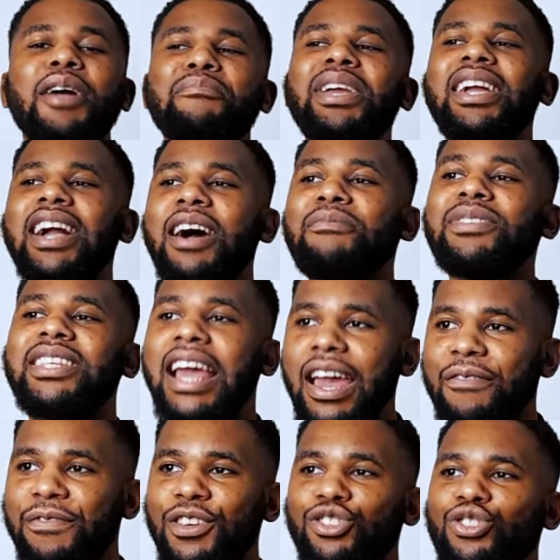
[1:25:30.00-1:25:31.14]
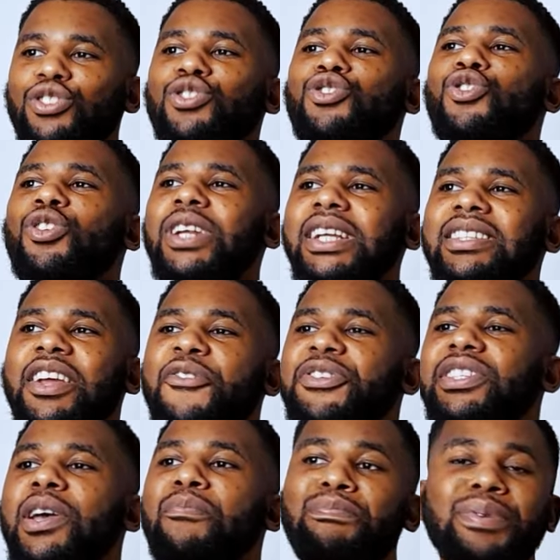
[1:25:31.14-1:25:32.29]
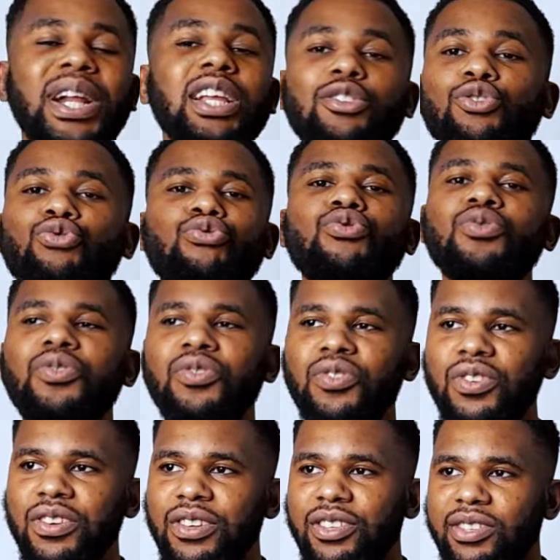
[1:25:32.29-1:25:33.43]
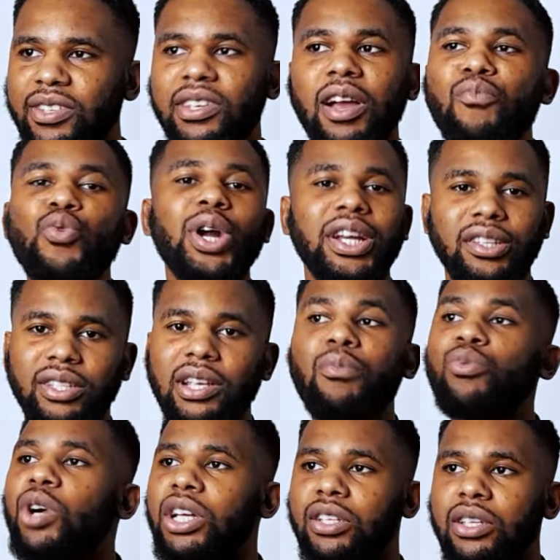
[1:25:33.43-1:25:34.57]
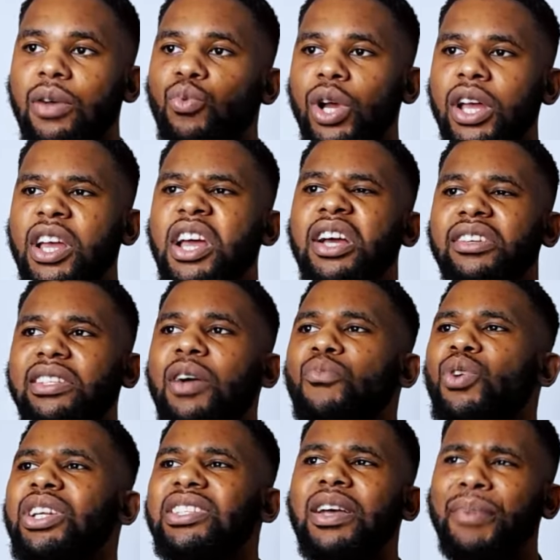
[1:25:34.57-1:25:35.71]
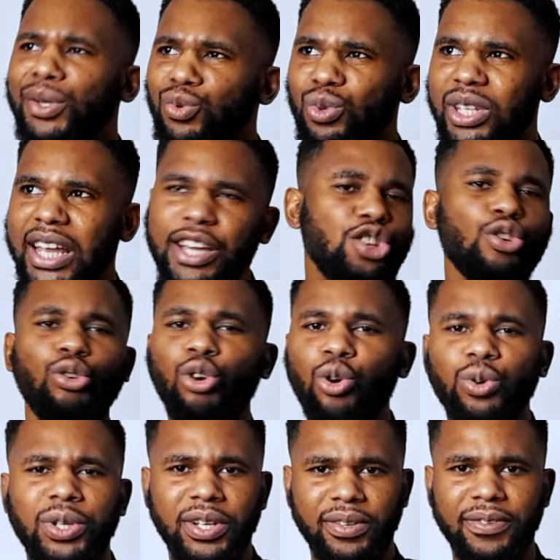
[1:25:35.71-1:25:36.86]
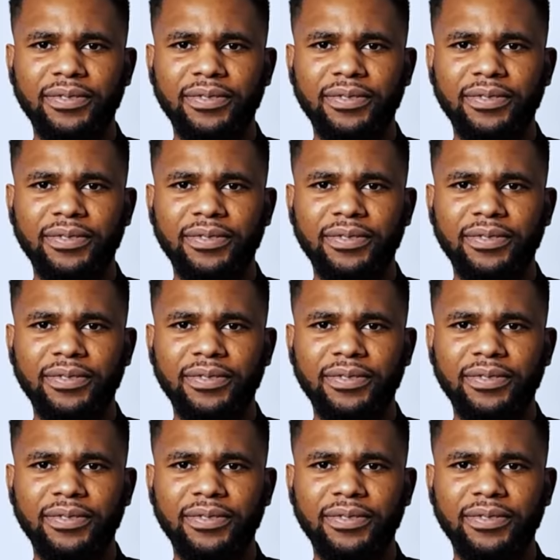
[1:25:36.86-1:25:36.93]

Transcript: becomes heavy, just know that there is a breakthrough somewhere, somewhere, somewhere. Someone is about to take your load.